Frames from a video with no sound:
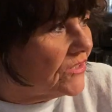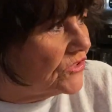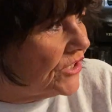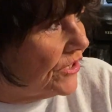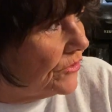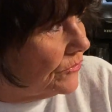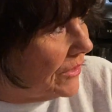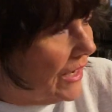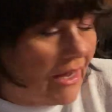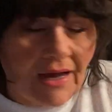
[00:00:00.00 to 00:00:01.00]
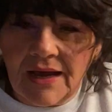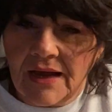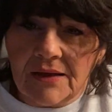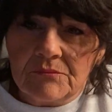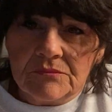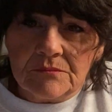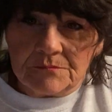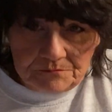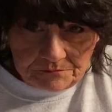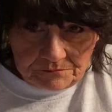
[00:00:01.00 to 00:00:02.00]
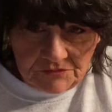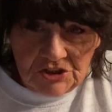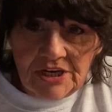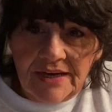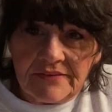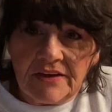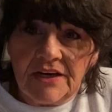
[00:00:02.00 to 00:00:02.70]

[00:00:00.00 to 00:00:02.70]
So, I jacked